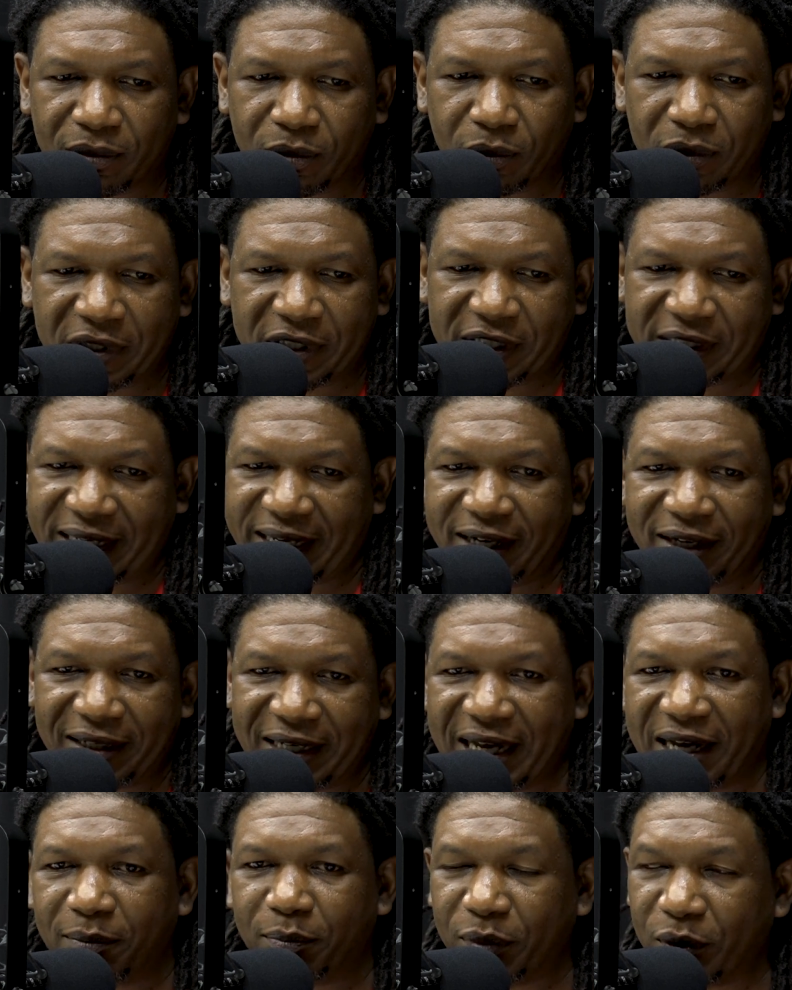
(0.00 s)
steered
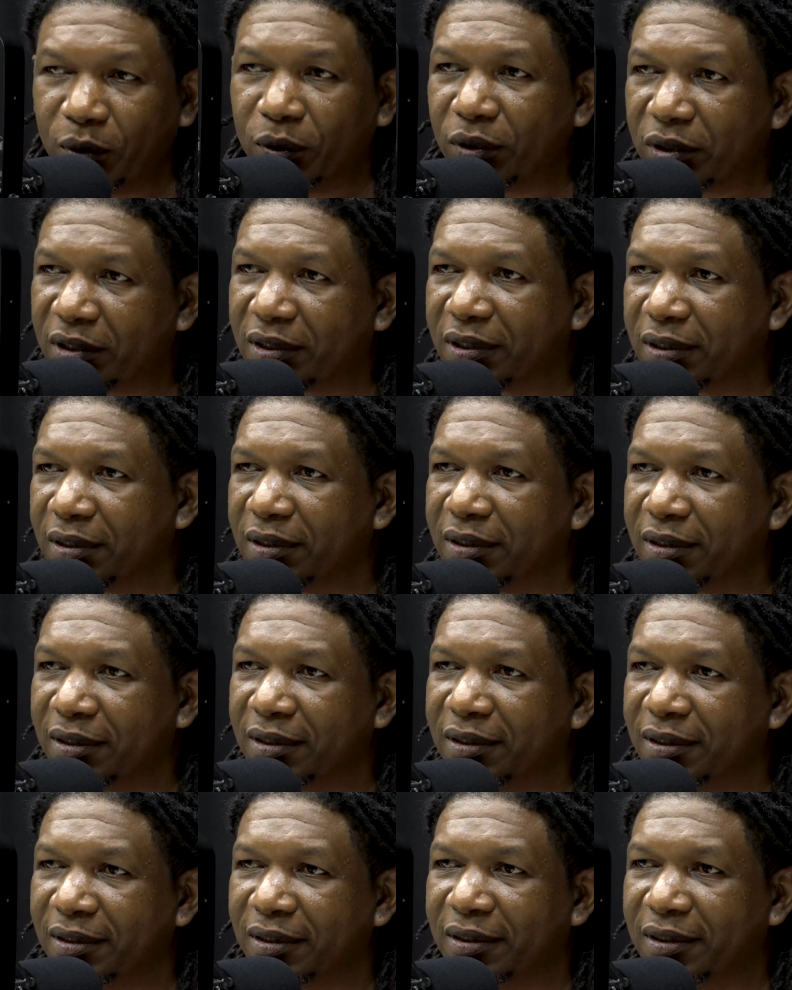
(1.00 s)
that boat,
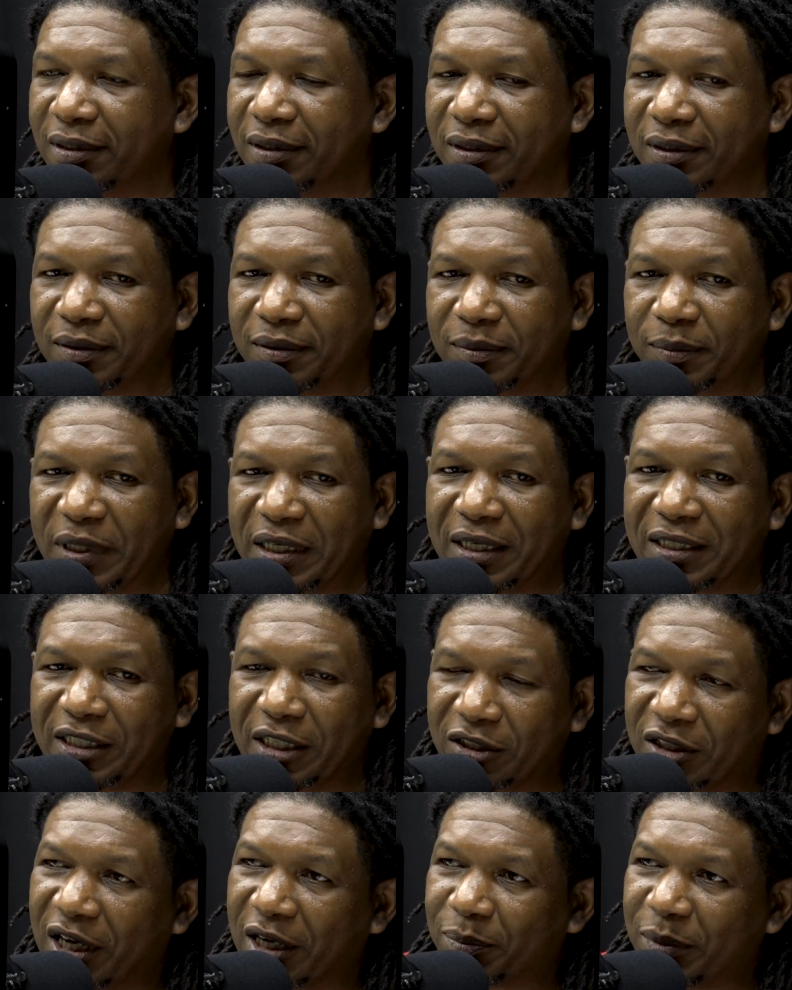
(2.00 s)
because
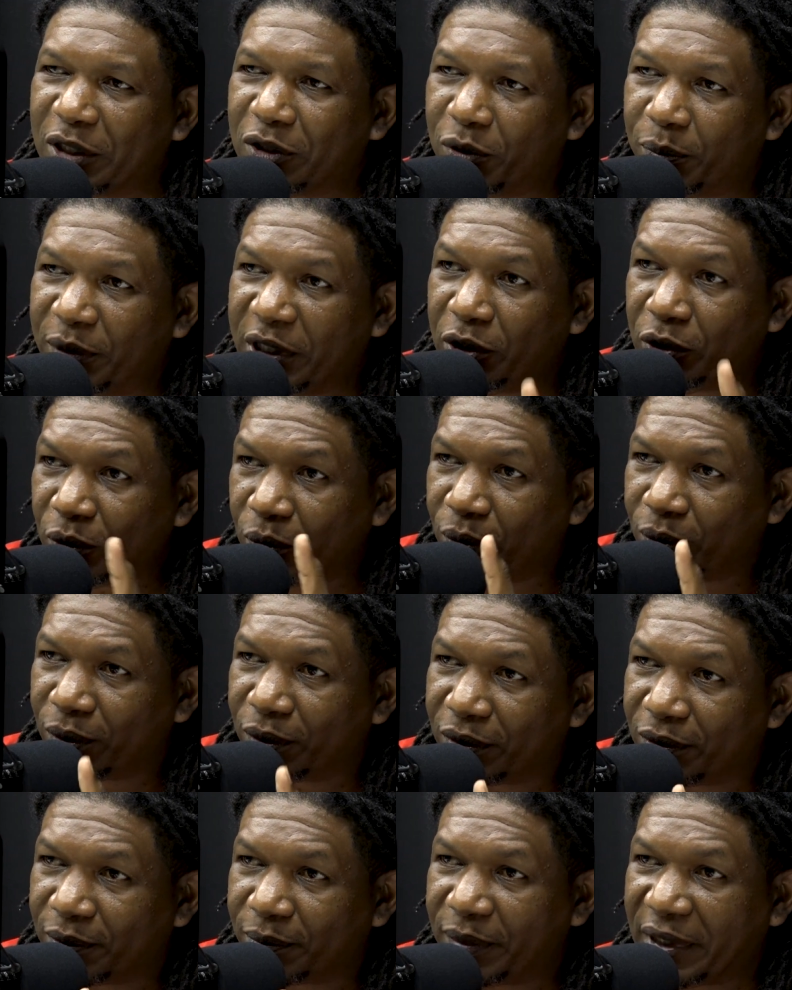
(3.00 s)
he taught me to be you,
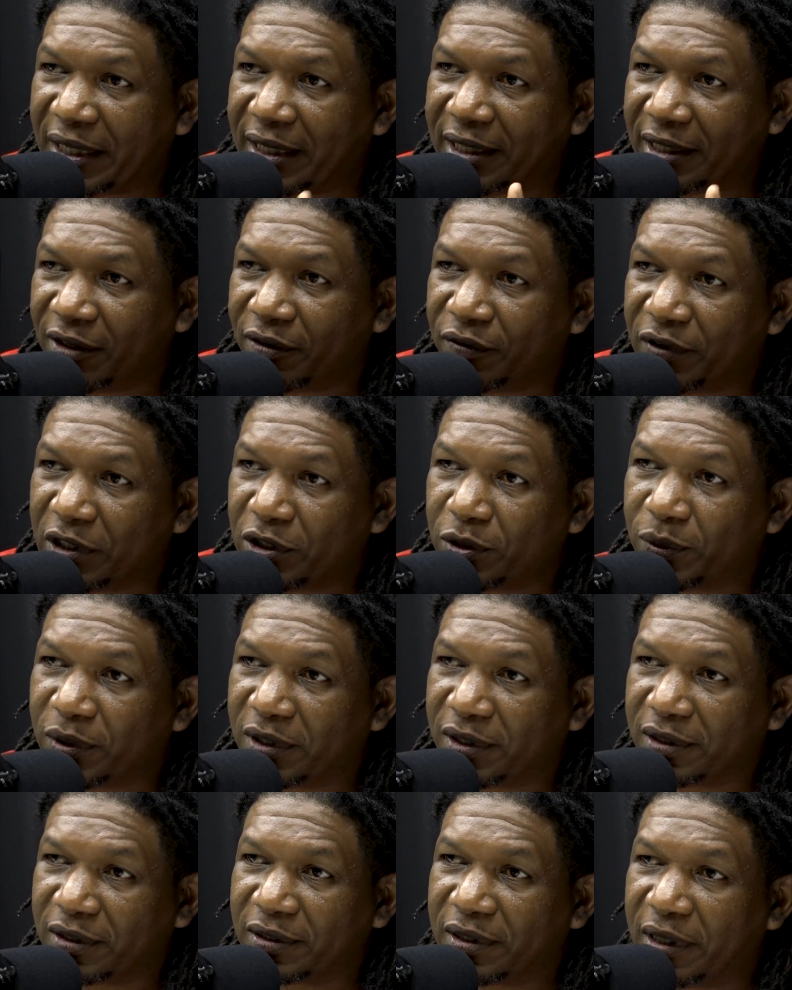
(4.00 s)
be an
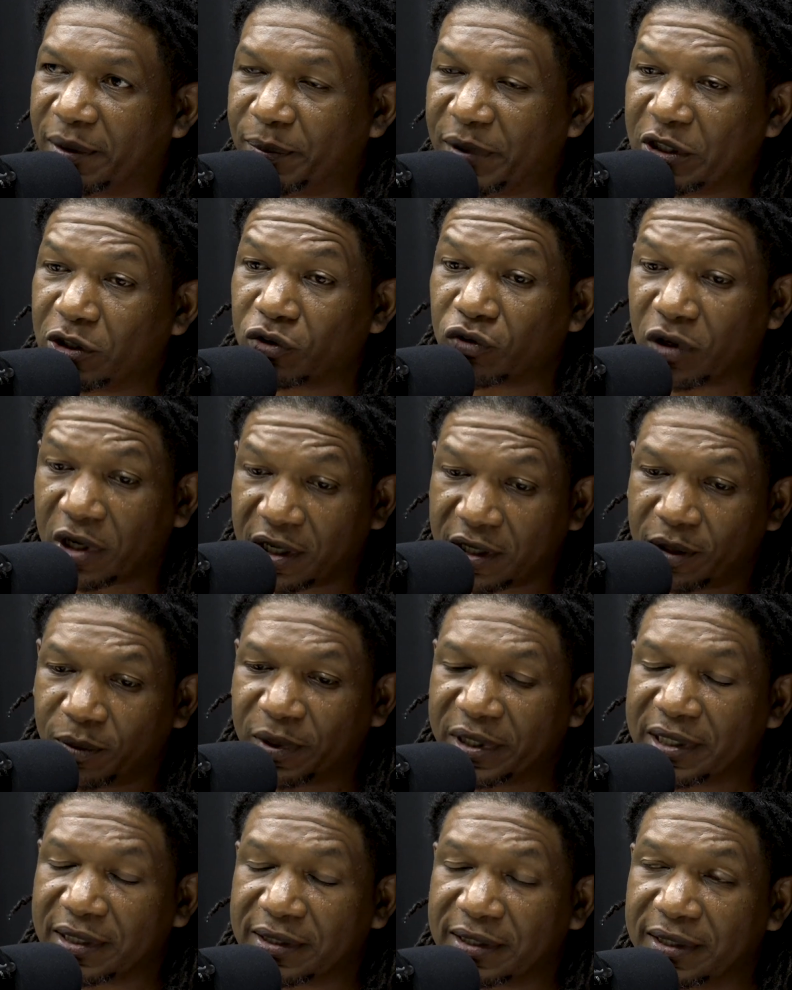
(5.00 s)
individual, and be strong on
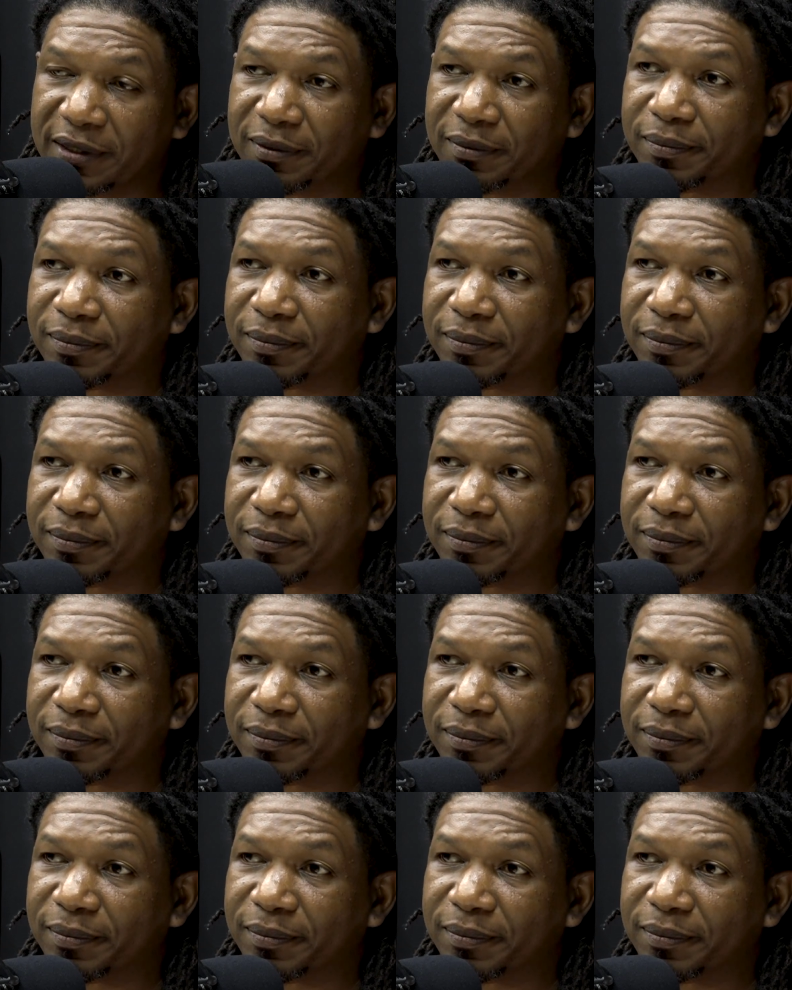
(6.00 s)
what you say.